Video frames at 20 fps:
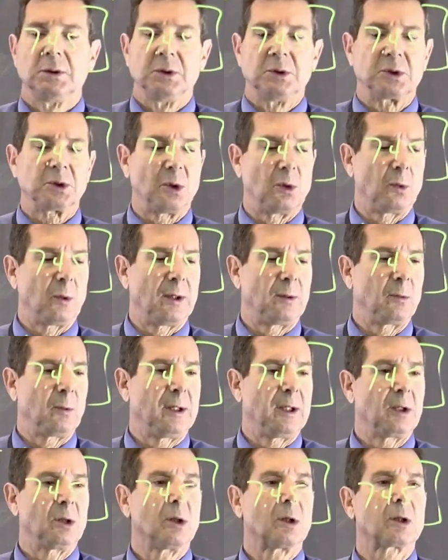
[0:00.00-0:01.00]
So when
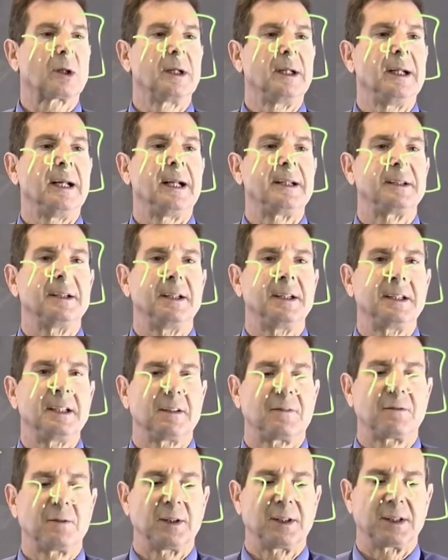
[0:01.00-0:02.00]
we're looking at the
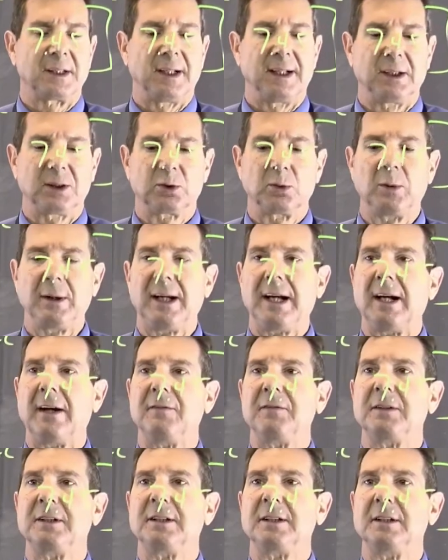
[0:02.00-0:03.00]
different things, we have
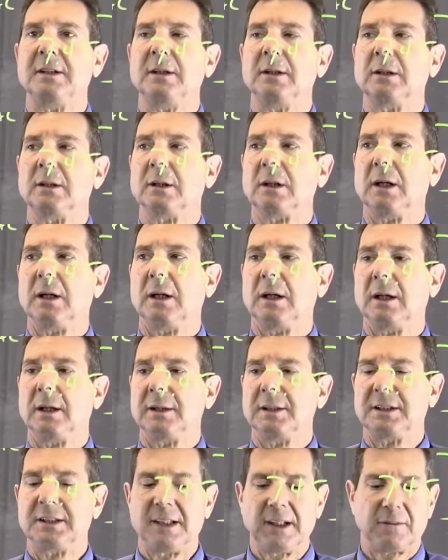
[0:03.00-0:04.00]

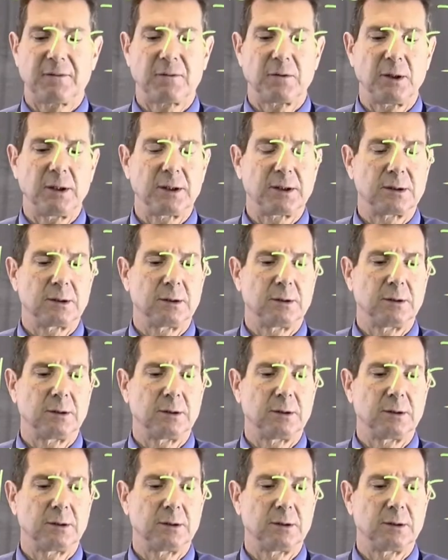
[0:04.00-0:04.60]
different